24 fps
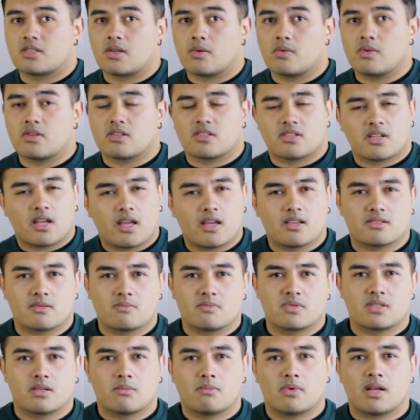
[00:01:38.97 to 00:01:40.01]
so it shares
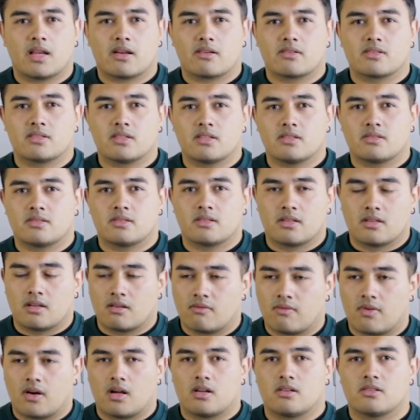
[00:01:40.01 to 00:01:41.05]
some similarities to the
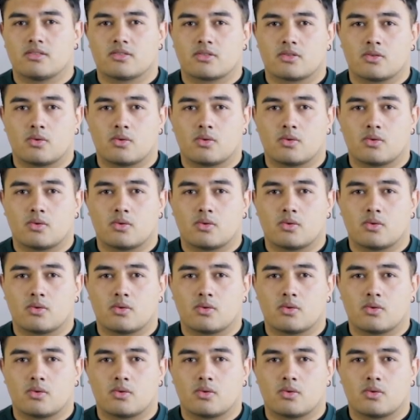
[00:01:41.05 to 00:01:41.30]
Nivala's